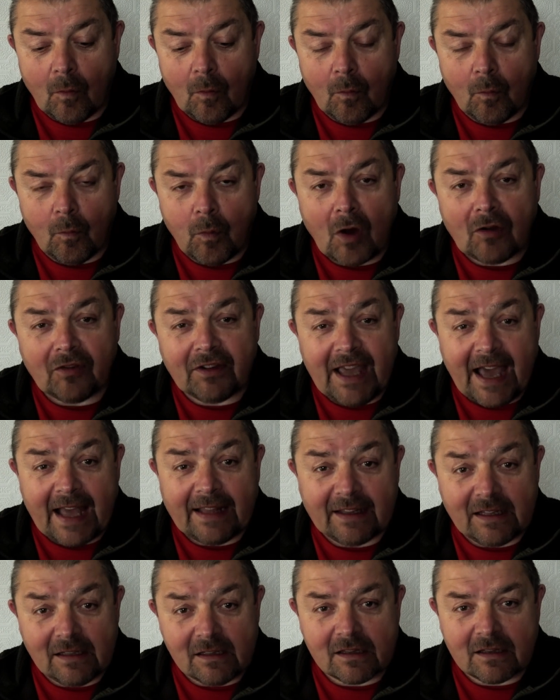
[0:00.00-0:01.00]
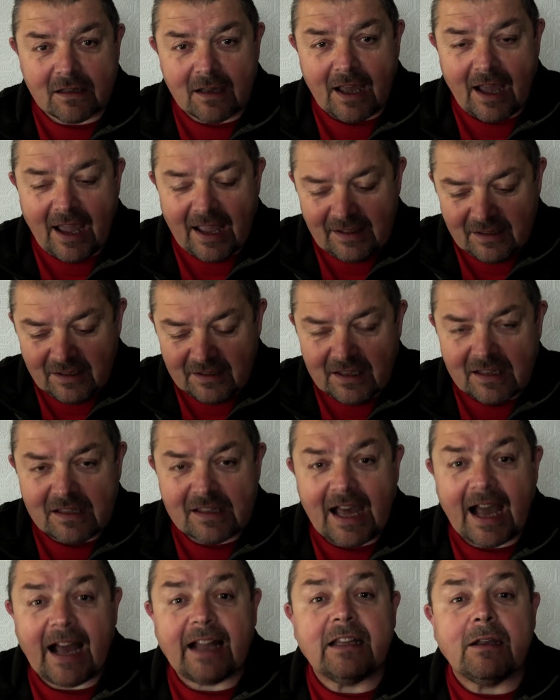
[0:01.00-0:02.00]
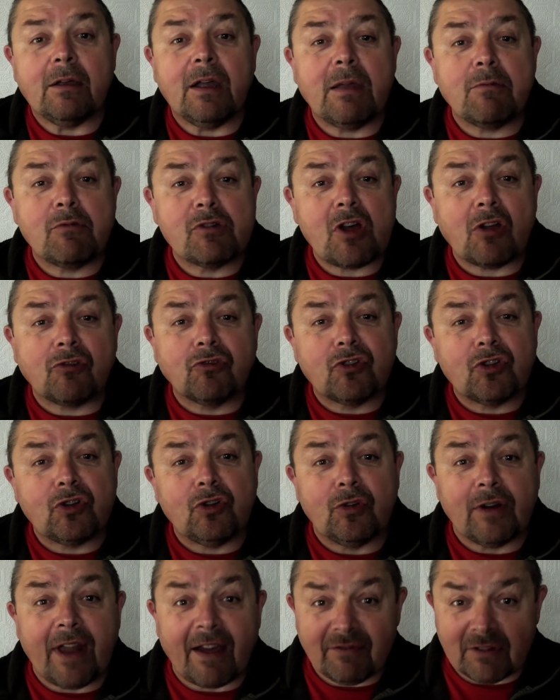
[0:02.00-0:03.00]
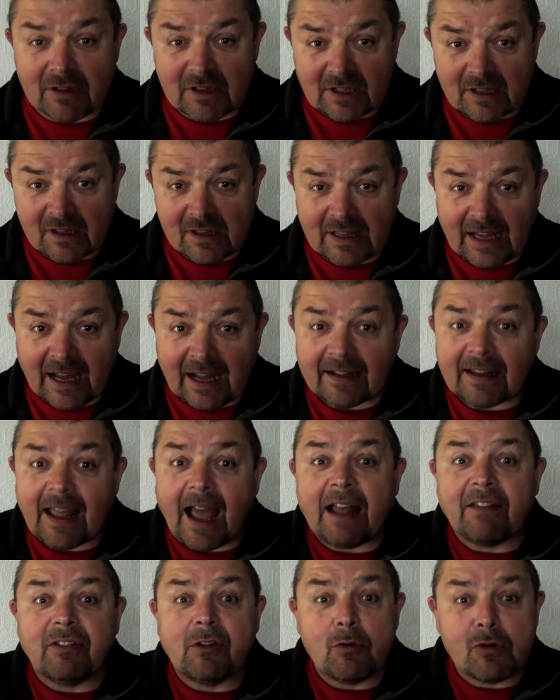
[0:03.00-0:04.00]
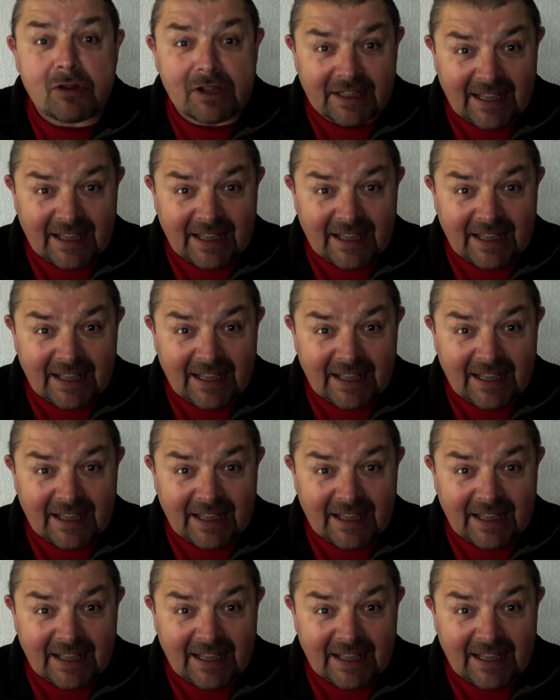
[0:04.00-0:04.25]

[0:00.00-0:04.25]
what they had in, in the design, it was on two levels inside and there was an